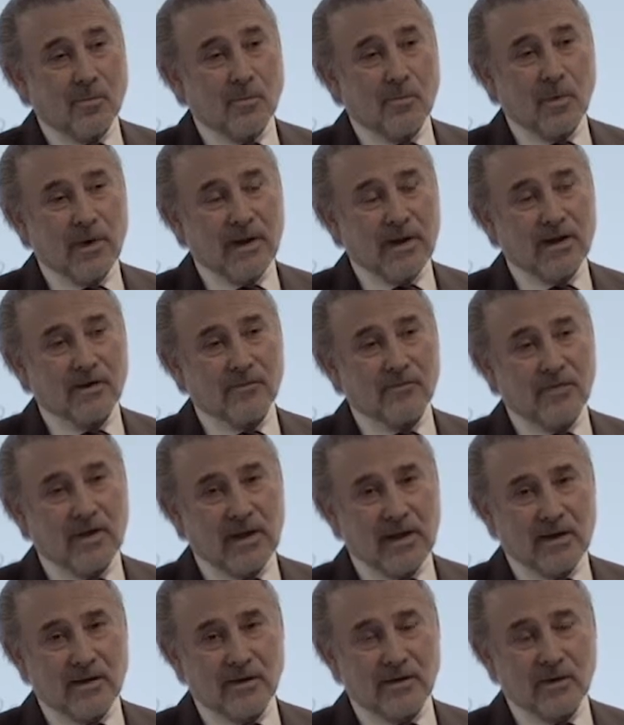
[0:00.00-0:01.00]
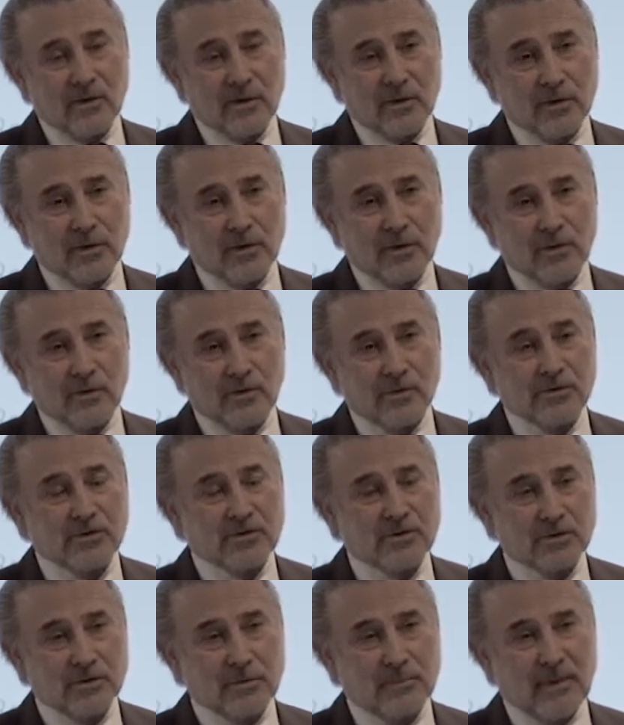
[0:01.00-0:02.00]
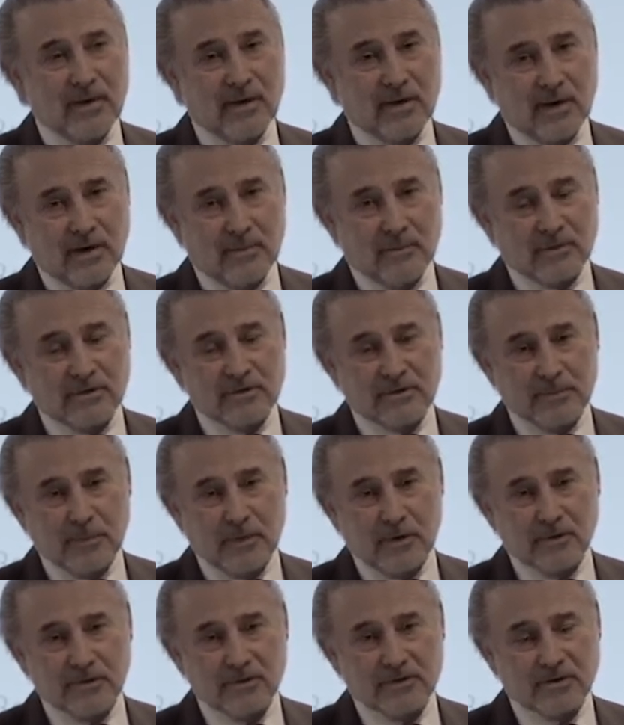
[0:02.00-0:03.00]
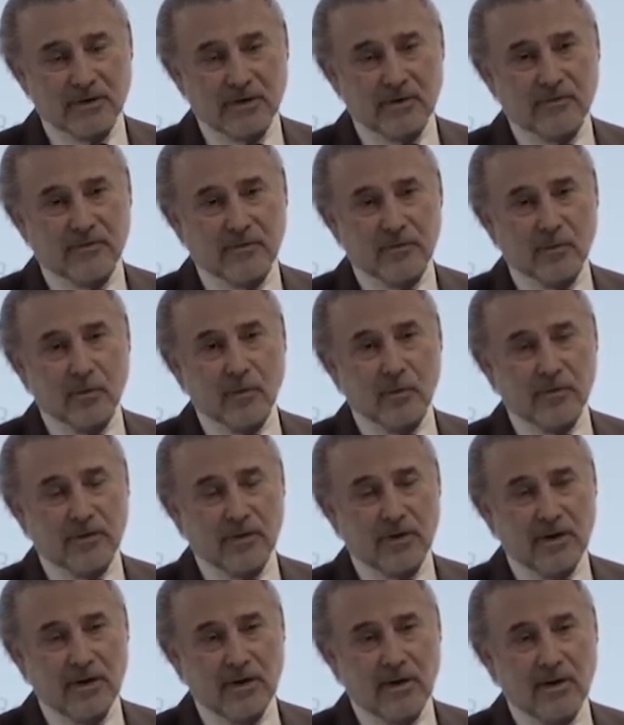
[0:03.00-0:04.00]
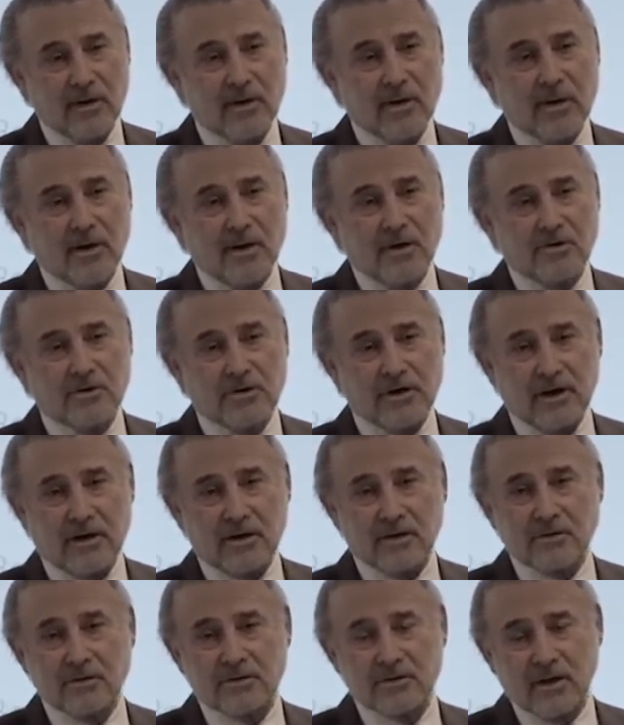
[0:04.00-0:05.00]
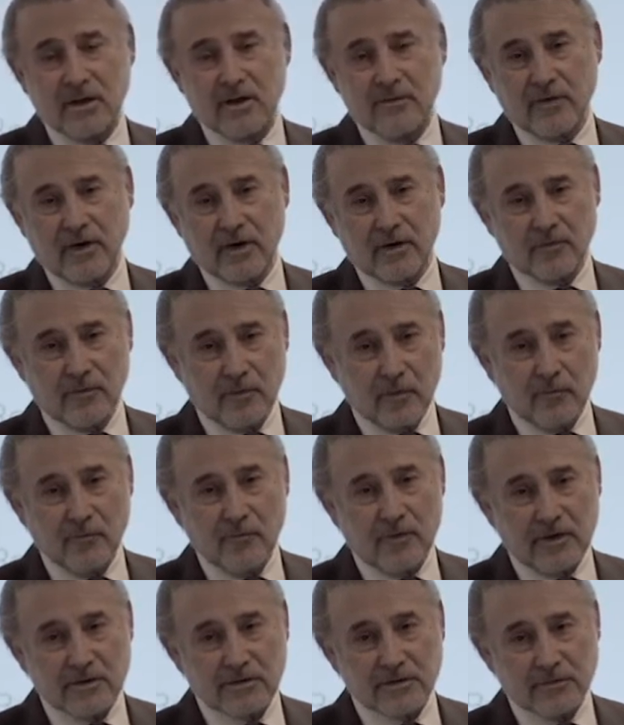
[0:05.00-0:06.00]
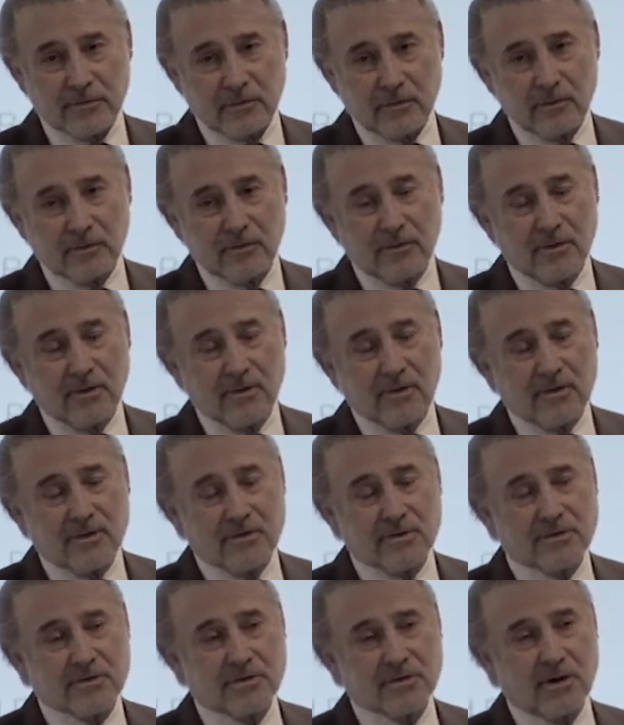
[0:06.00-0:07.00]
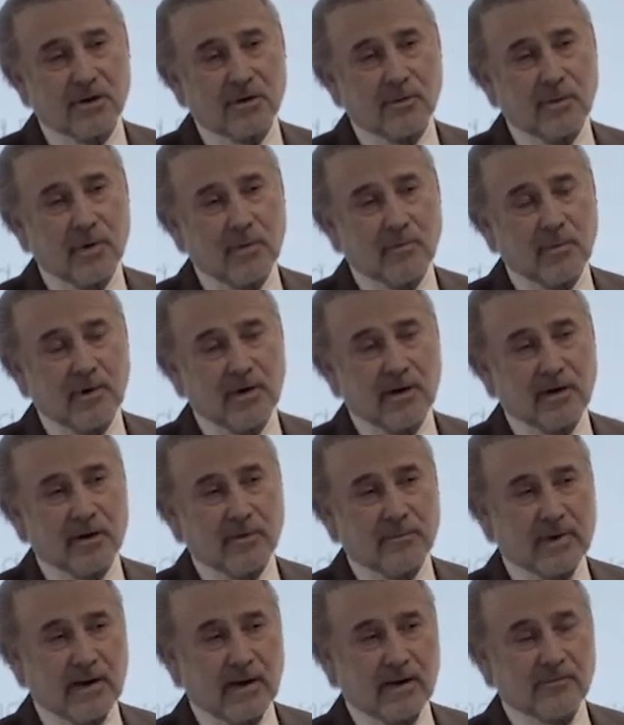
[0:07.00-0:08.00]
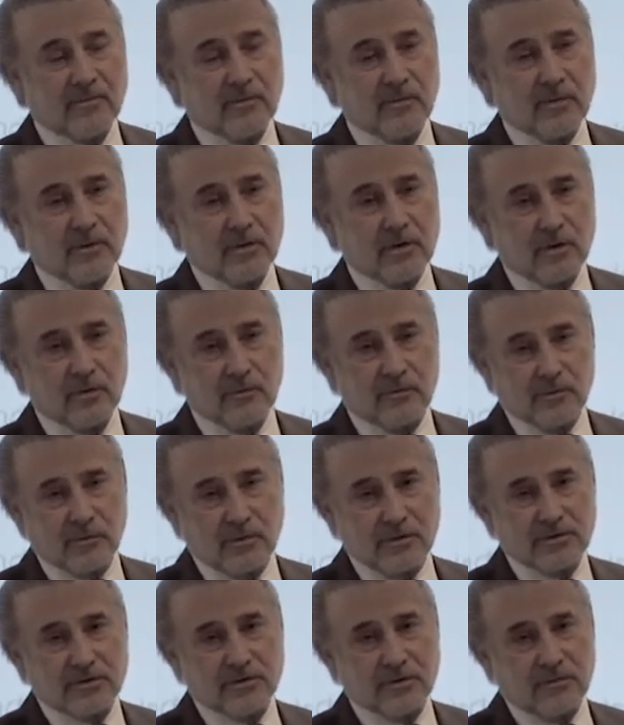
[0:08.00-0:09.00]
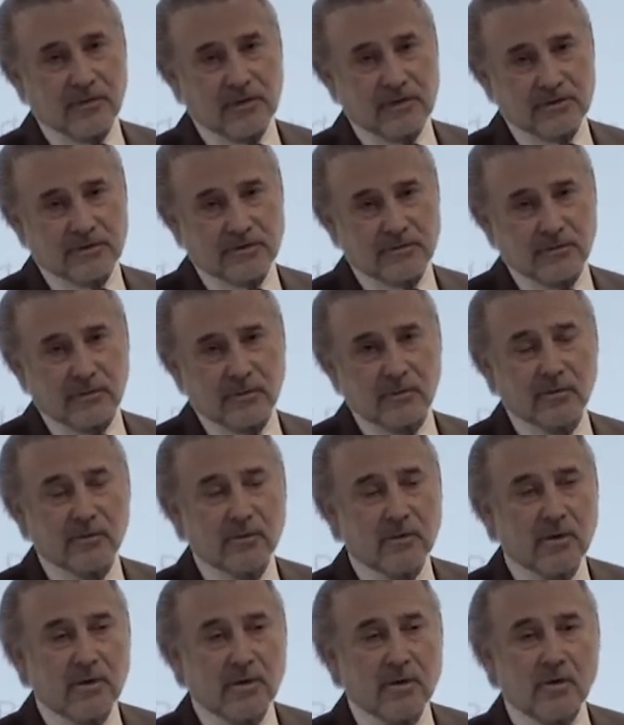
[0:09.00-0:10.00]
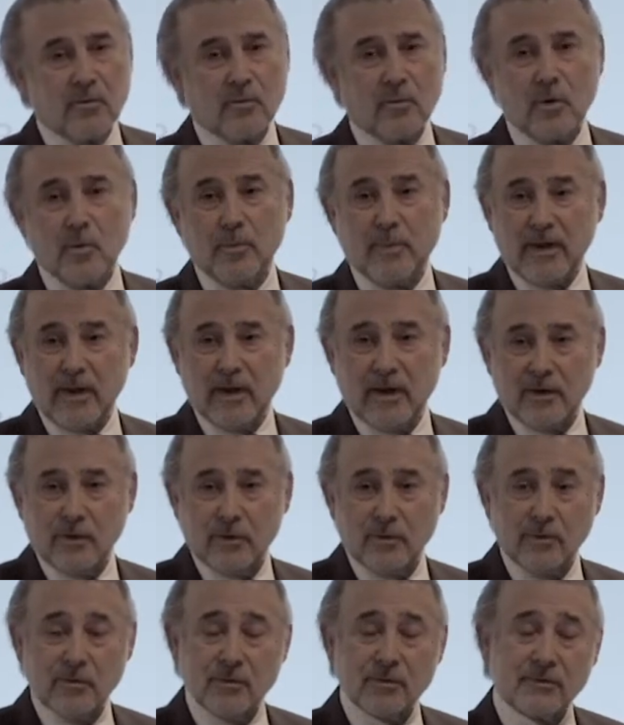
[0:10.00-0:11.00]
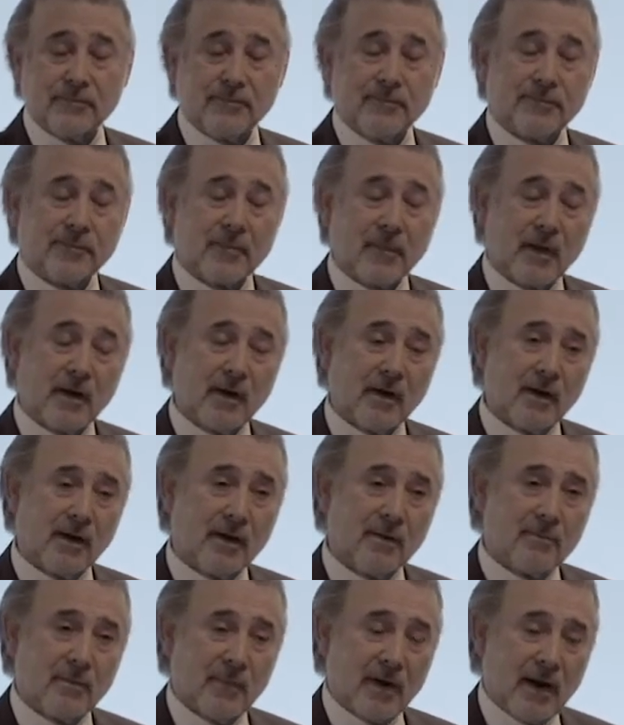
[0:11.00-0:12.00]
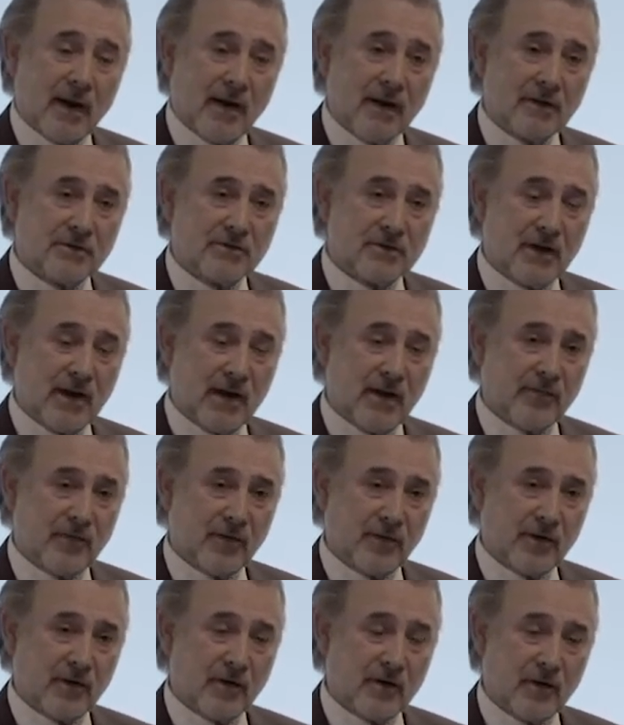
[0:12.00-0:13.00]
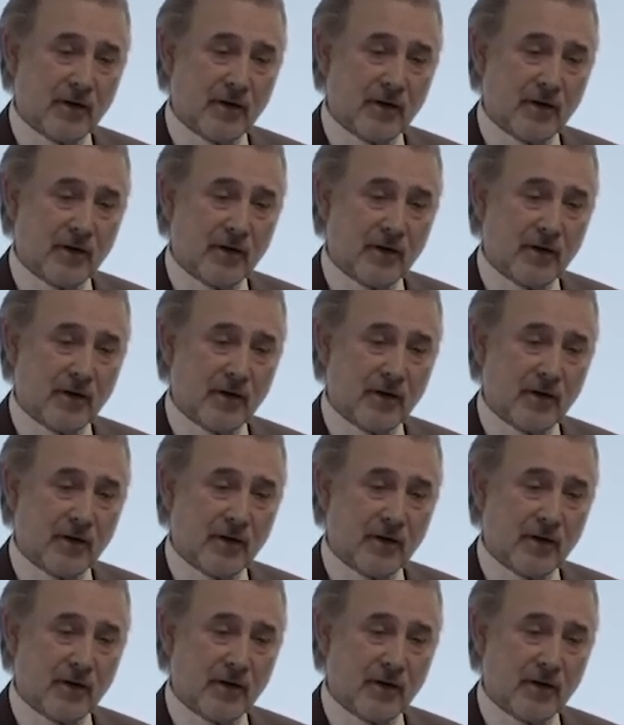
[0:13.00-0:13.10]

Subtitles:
we have then gone on to become a sponsor for the Czech and Slovak Film Festival. So when we go back from the conference, the festival will be held, and it's an effort